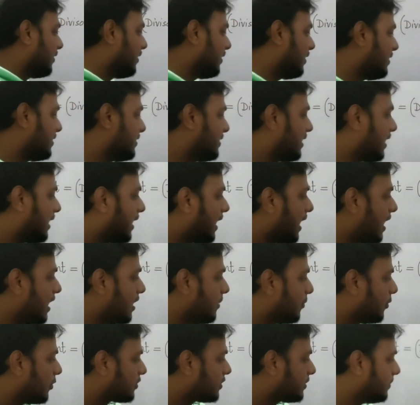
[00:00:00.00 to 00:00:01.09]
is there
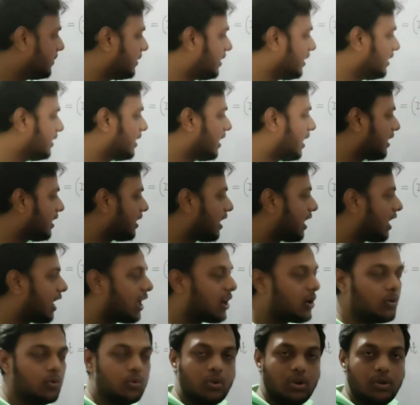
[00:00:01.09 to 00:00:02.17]
any possibility that
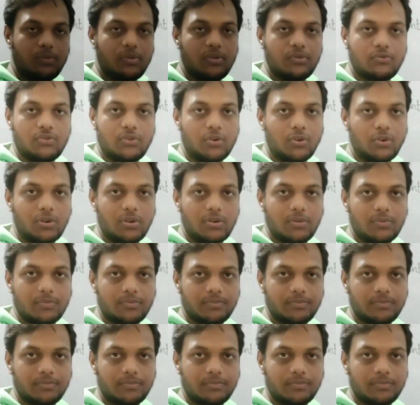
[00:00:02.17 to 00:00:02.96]
r will be 4?